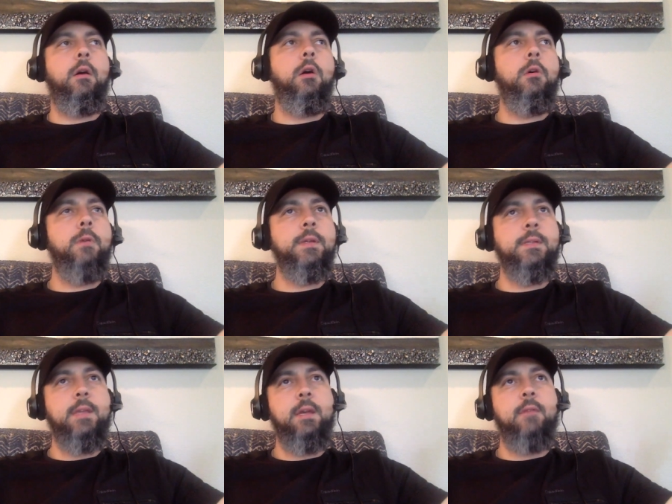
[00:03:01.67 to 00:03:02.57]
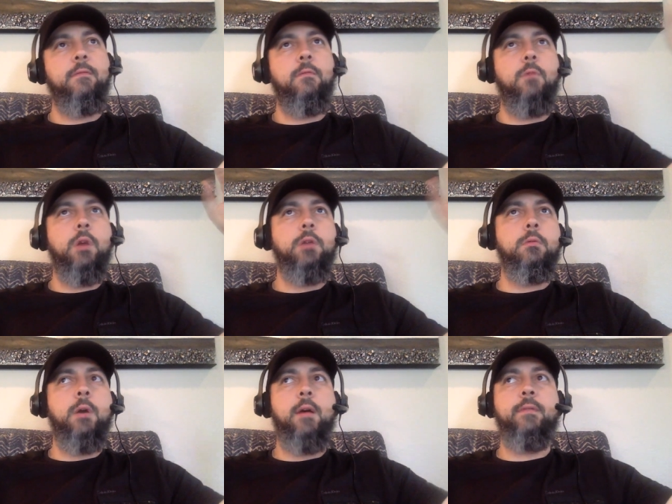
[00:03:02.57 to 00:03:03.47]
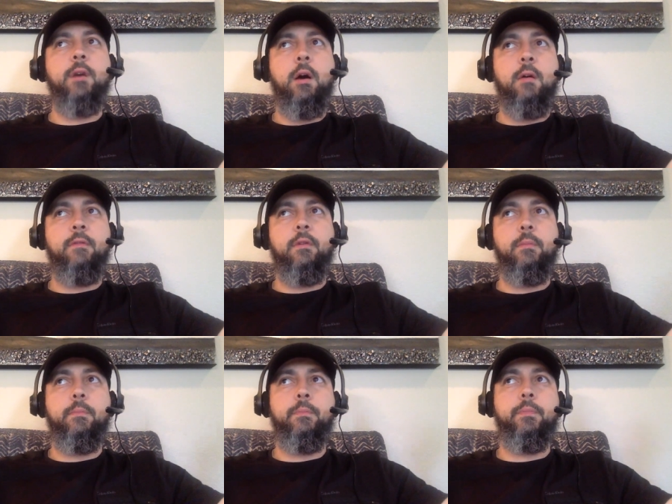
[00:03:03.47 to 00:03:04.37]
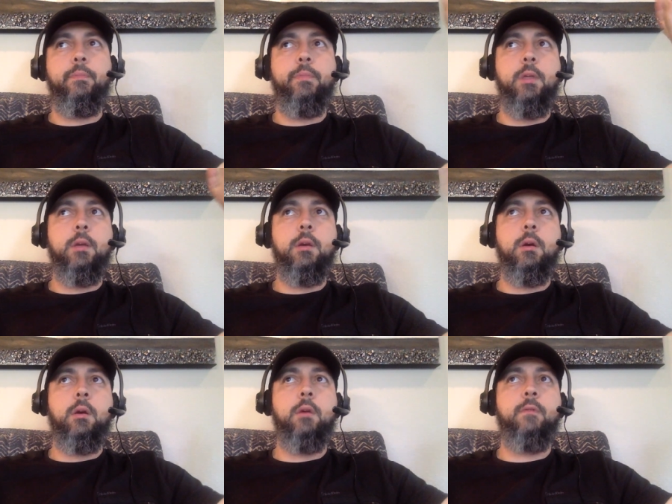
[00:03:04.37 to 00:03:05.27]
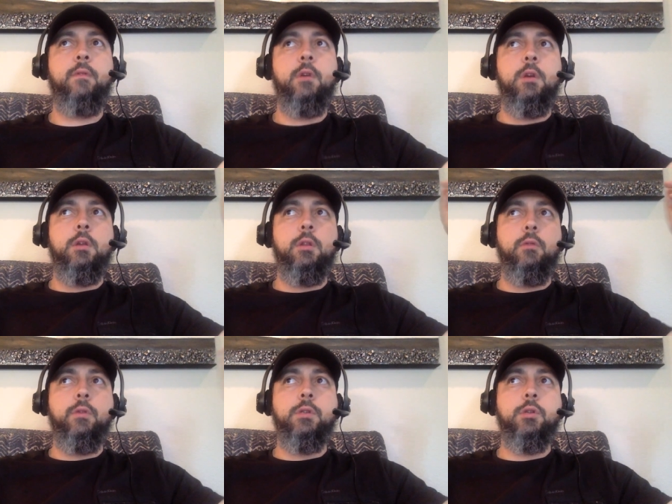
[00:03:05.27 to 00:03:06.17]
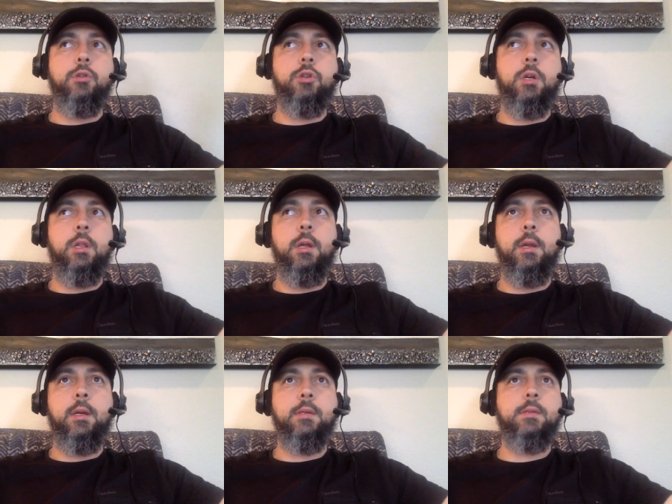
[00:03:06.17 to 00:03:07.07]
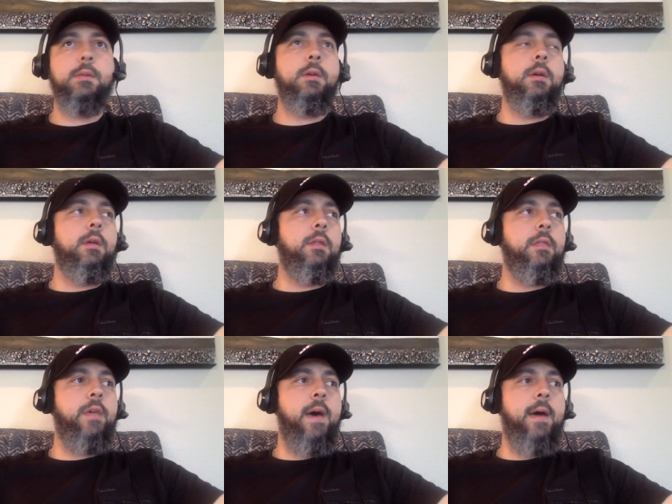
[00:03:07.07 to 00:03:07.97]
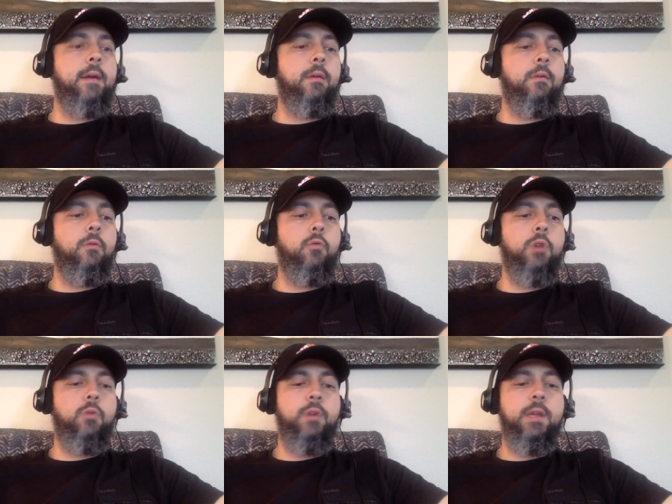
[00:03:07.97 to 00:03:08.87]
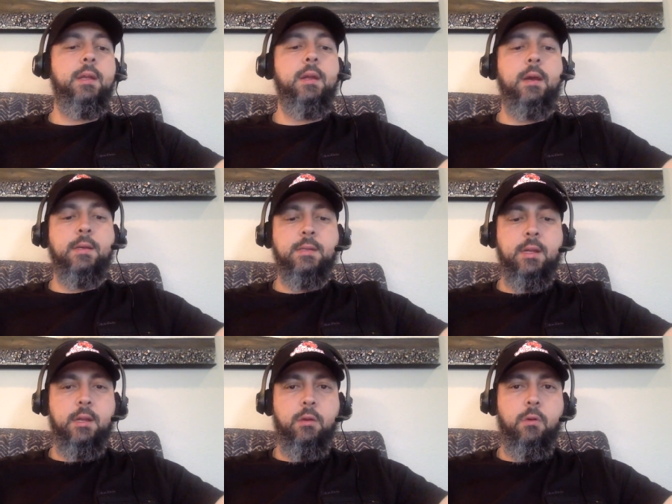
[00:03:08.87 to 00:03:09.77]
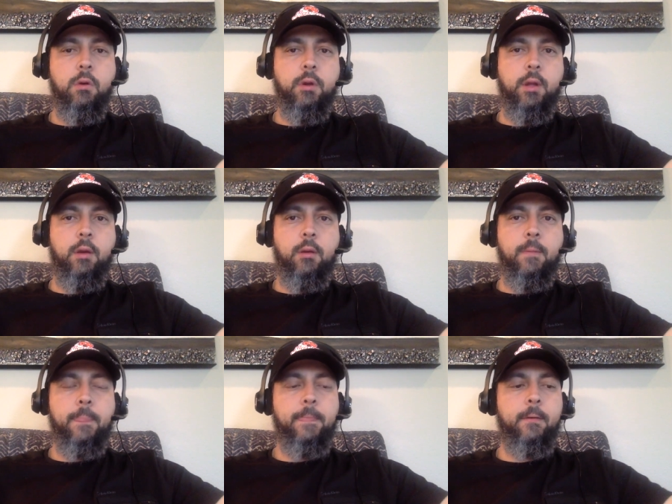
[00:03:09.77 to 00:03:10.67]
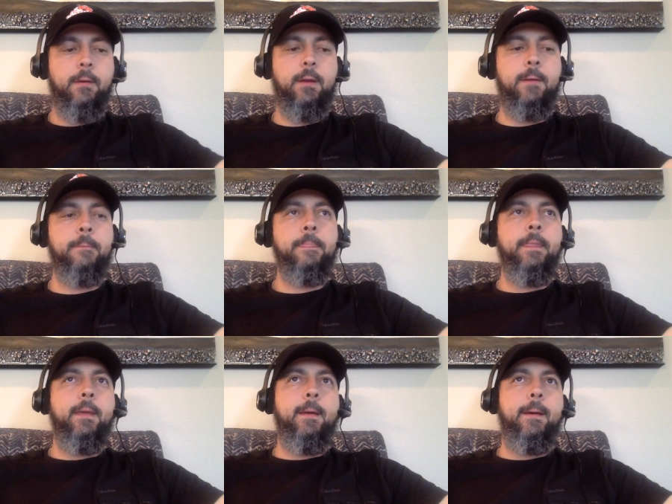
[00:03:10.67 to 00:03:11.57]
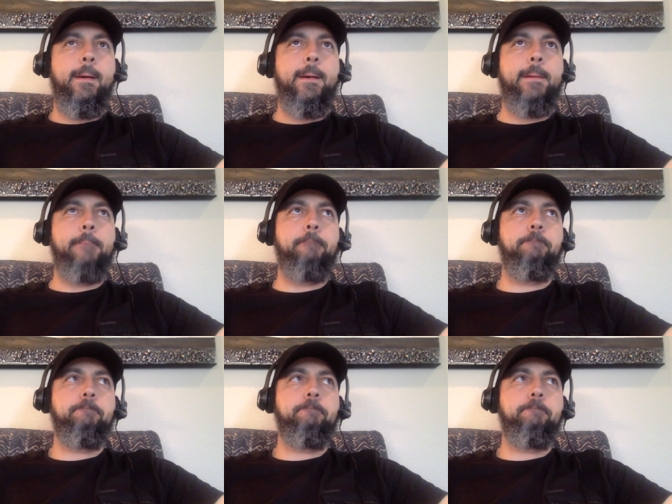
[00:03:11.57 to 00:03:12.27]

always think of what you have to offer. Think of the research clinics that would need a study coordinator, okay? Um,